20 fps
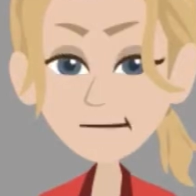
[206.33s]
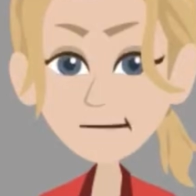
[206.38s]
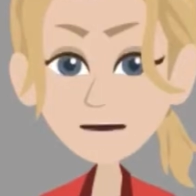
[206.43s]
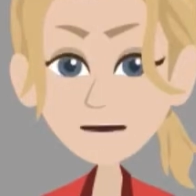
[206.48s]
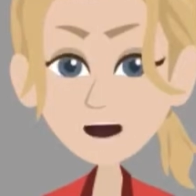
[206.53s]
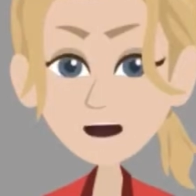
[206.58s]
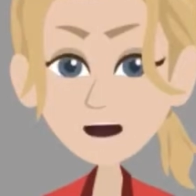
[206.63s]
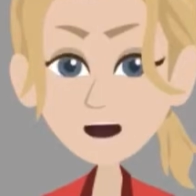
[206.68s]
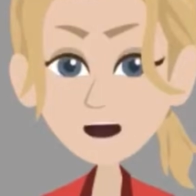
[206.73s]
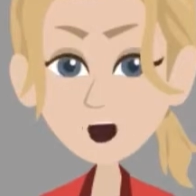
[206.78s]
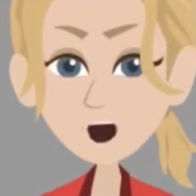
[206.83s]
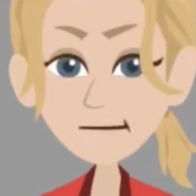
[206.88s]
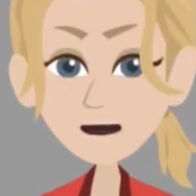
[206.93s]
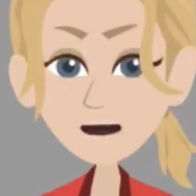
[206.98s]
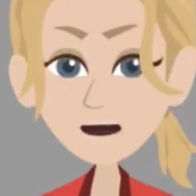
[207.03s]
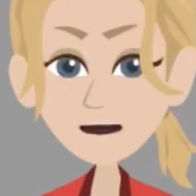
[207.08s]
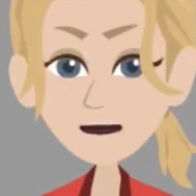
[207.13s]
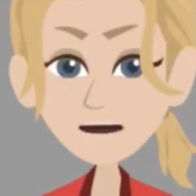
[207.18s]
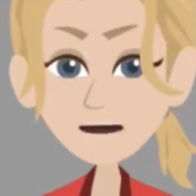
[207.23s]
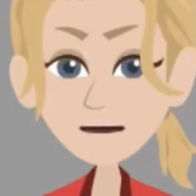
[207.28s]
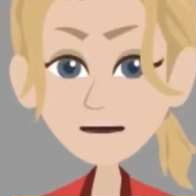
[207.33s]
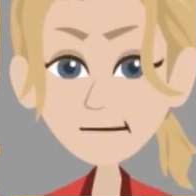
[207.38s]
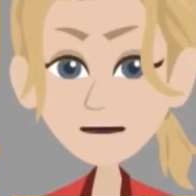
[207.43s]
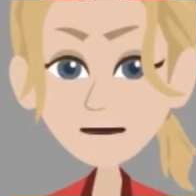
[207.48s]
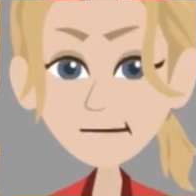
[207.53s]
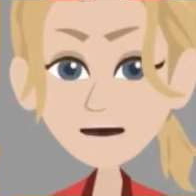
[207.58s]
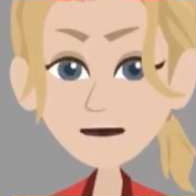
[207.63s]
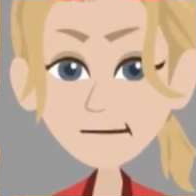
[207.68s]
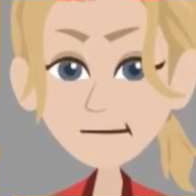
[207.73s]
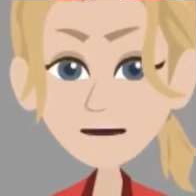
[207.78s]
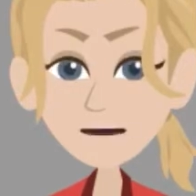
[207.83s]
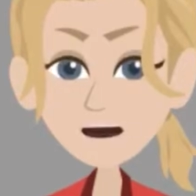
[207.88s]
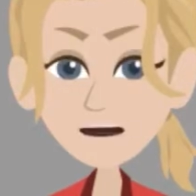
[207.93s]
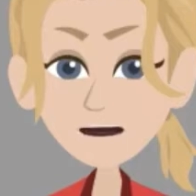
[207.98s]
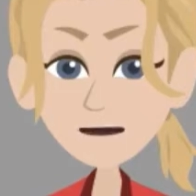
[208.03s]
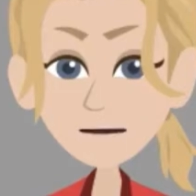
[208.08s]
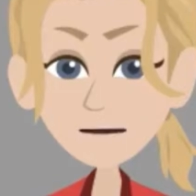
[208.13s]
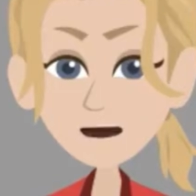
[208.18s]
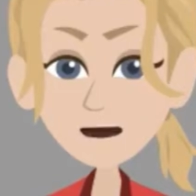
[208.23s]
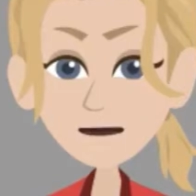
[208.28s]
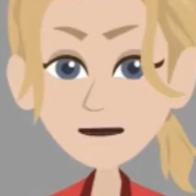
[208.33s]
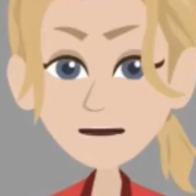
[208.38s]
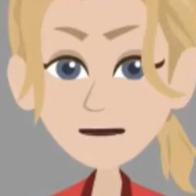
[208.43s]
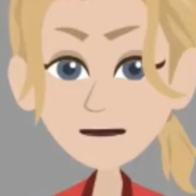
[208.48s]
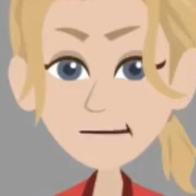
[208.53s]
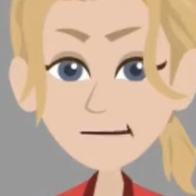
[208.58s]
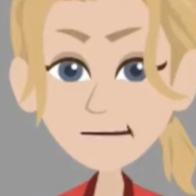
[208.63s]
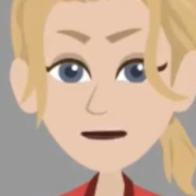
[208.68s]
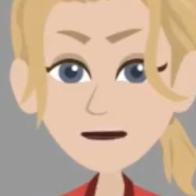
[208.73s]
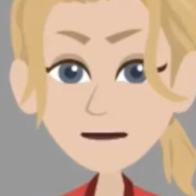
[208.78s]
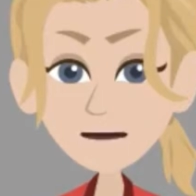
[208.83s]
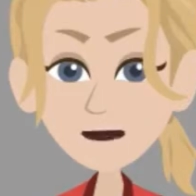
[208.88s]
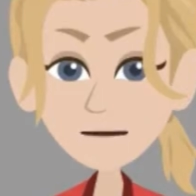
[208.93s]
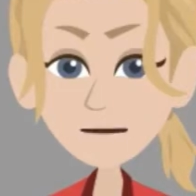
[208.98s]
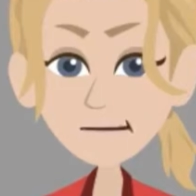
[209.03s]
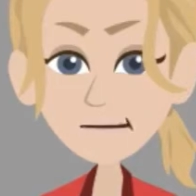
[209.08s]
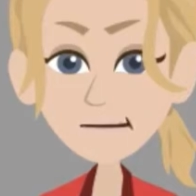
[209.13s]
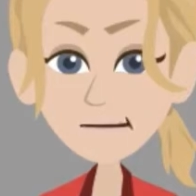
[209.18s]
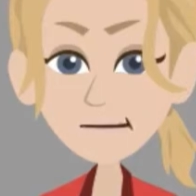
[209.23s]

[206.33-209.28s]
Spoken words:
then I moved away to check in with another student